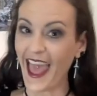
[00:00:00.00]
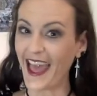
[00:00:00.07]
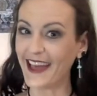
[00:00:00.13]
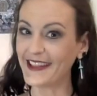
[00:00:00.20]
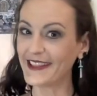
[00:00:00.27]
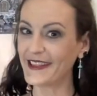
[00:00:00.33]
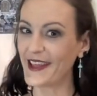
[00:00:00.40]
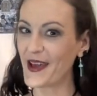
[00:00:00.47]

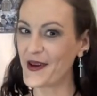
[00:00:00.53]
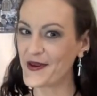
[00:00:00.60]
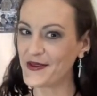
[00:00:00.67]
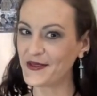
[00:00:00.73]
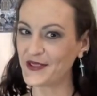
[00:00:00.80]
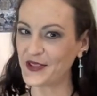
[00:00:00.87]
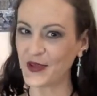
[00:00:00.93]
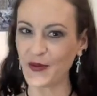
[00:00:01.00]
Hello
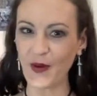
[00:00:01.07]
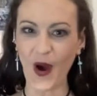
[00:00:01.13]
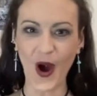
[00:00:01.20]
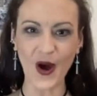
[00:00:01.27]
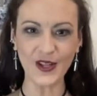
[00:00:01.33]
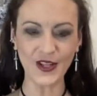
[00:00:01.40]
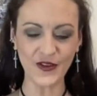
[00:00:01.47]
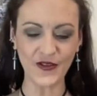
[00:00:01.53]
to
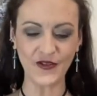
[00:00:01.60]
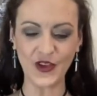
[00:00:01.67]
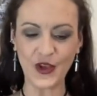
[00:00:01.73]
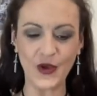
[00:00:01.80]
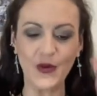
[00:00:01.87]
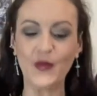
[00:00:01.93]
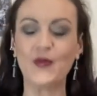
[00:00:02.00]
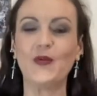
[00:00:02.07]
all of
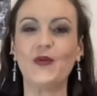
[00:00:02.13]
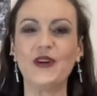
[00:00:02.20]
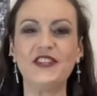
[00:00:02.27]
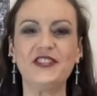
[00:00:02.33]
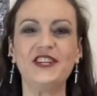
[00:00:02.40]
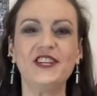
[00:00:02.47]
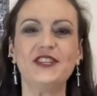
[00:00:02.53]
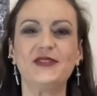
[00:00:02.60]
you
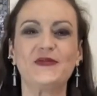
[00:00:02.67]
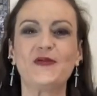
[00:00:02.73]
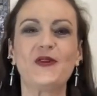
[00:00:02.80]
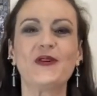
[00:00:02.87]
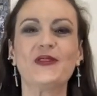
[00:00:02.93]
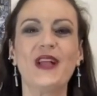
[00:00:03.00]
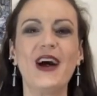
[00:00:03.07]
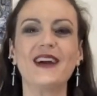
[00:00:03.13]
witches,
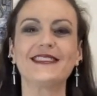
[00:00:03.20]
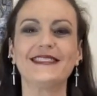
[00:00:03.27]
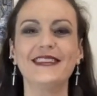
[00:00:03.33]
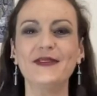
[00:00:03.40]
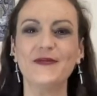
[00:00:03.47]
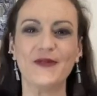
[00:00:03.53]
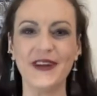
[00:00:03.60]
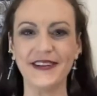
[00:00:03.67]
warlocks,
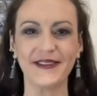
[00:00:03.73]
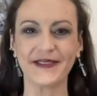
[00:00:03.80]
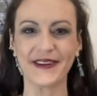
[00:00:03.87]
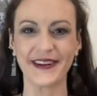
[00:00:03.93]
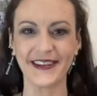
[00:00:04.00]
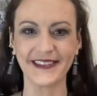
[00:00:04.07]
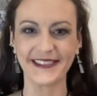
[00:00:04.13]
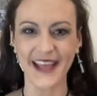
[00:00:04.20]
and
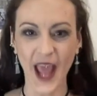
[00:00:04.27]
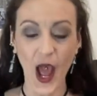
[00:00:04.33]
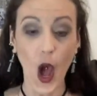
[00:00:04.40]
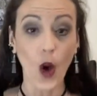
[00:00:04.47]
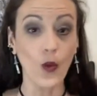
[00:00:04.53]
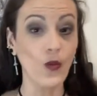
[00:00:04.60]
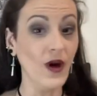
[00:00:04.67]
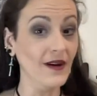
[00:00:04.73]
wanderers.
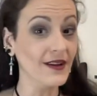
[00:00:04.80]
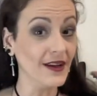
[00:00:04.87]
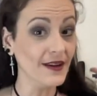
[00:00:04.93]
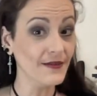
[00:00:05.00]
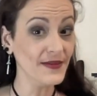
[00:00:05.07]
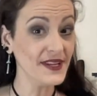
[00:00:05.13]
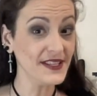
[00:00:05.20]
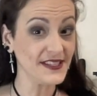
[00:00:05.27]

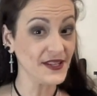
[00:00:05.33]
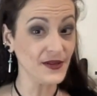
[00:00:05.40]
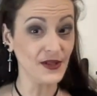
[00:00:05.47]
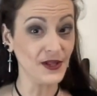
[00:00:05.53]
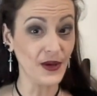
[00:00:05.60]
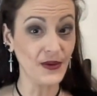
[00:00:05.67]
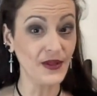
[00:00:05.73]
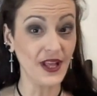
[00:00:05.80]
Welcome to
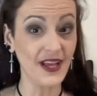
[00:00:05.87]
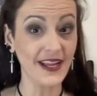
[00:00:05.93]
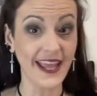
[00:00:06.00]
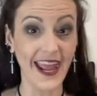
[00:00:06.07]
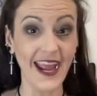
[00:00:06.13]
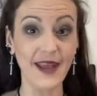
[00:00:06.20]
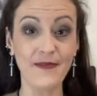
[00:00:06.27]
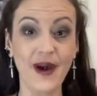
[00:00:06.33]
Lola
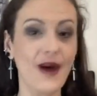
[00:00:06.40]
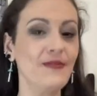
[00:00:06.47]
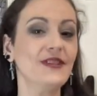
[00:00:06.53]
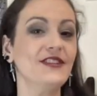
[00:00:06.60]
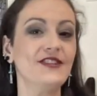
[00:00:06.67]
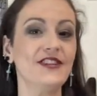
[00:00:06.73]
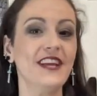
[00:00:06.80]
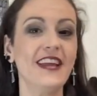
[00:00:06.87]
K
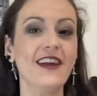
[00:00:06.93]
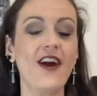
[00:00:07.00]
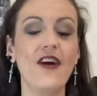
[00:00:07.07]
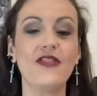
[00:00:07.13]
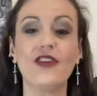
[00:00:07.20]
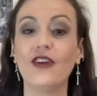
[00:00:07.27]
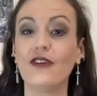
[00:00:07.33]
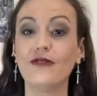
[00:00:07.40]
Publishing,
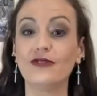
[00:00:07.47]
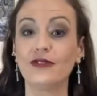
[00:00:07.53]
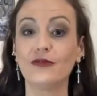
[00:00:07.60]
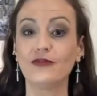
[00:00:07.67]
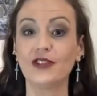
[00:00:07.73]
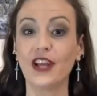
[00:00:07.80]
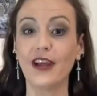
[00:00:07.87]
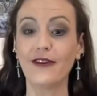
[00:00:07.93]
the YouTube
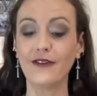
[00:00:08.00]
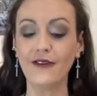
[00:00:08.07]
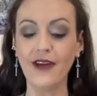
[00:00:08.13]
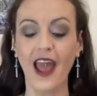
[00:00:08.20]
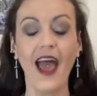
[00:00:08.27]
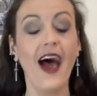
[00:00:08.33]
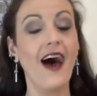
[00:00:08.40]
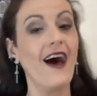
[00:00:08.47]
channel.
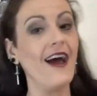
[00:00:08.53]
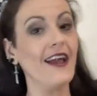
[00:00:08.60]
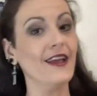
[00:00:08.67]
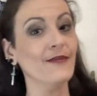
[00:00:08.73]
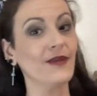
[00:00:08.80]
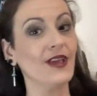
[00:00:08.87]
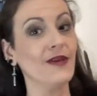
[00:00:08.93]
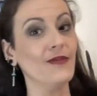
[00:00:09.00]
I
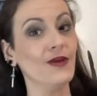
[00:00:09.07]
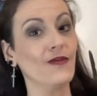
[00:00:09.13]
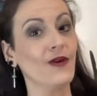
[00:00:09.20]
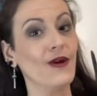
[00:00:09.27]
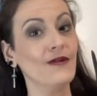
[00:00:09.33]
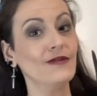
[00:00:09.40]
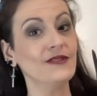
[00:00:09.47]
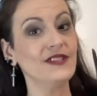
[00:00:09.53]
am Kibby
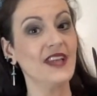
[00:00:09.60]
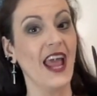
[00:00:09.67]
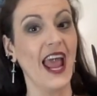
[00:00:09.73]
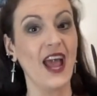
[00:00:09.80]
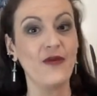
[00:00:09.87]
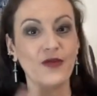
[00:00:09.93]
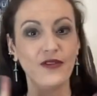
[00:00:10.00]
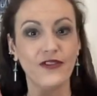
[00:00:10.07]
Rose,
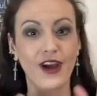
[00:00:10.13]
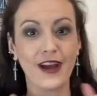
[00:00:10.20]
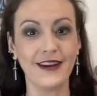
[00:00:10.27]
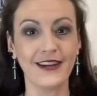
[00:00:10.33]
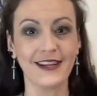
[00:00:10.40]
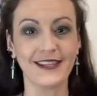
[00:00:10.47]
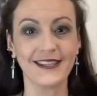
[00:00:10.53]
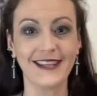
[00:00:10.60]
and we've got an
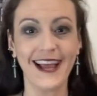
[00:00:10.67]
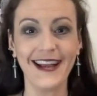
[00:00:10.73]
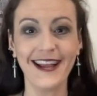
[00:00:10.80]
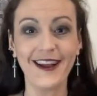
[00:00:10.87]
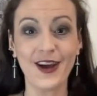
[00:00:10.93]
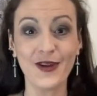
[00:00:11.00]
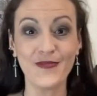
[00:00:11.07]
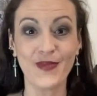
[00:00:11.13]

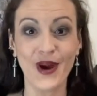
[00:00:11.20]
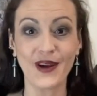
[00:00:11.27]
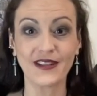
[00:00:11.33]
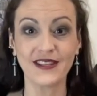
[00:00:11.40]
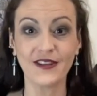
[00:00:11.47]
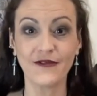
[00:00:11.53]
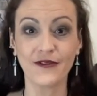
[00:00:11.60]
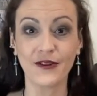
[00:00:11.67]
exciting
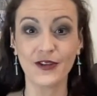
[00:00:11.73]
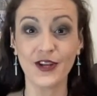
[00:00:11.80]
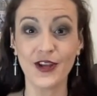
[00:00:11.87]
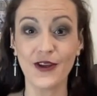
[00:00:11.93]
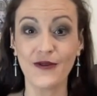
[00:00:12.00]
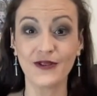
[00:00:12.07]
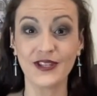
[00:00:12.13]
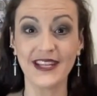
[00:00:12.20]
unboxing for
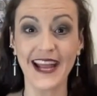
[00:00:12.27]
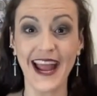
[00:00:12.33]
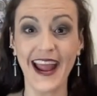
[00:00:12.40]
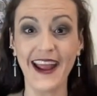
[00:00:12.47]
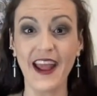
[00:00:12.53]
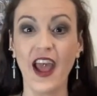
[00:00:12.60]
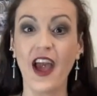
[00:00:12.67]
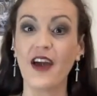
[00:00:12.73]
you
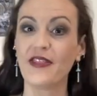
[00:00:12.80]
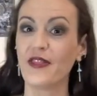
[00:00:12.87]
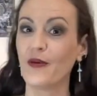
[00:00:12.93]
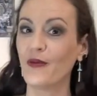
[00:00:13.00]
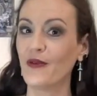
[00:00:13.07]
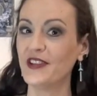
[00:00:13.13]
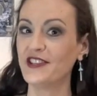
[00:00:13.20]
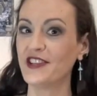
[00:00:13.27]
today, the
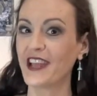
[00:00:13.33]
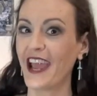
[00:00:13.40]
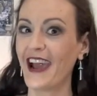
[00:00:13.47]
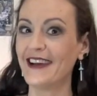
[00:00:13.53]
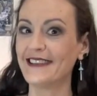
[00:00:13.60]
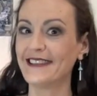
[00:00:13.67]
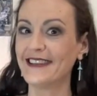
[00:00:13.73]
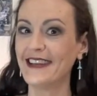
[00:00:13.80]
Witch
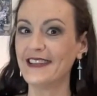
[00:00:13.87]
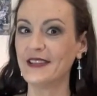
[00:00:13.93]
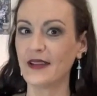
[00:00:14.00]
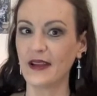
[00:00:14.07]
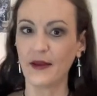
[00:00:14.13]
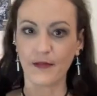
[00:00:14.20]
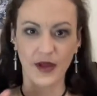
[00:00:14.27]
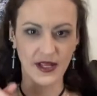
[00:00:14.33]
Casket,
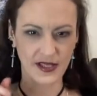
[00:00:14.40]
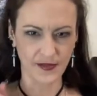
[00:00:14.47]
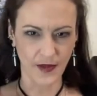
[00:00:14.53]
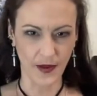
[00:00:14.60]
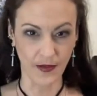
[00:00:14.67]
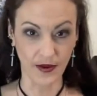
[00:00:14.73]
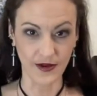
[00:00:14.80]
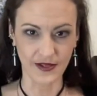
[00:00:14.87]
but it's
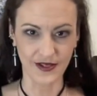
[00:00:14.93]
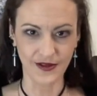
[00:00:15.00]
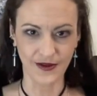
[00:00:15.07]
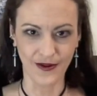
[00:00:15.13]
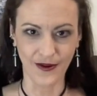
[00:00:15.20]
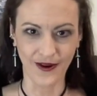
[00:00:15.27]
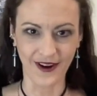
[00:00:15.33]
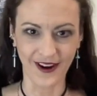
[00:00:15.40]
my personal
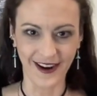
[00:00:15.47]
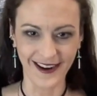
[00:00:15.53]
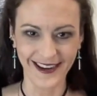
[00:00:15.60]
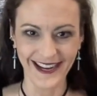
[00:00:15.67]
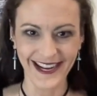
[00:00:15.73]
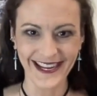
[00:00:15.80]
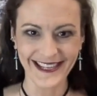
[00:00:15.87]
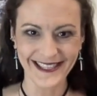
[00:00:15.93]
order.
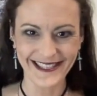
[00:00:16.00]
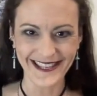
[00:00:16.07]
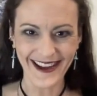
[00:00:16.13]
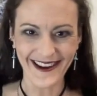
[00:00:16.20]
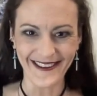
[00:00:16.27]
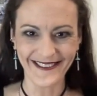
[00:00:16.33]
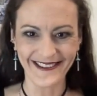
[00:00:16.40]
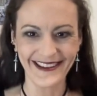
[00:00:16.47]

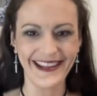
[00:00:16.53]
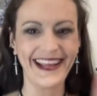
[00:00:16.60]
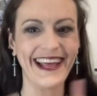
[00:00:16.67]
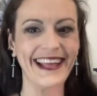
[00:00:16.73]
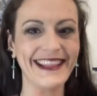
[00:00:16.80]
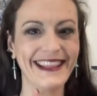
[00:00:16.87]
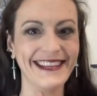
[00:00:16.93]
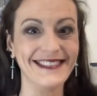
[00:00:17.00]
So
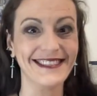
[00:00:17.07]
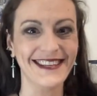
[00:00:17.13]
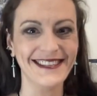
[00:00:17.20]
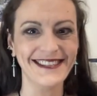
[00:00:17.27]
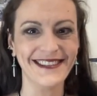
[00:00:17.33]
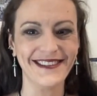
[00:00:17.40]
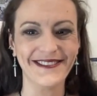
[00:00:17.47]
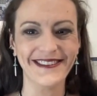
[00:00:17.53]
let's get
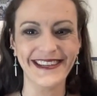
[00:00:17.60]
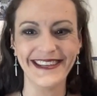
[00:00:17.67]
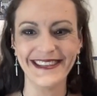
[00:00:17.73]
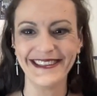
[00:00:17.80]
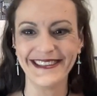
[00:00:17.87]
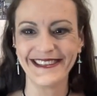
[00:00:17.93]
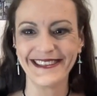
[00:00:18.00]
to it.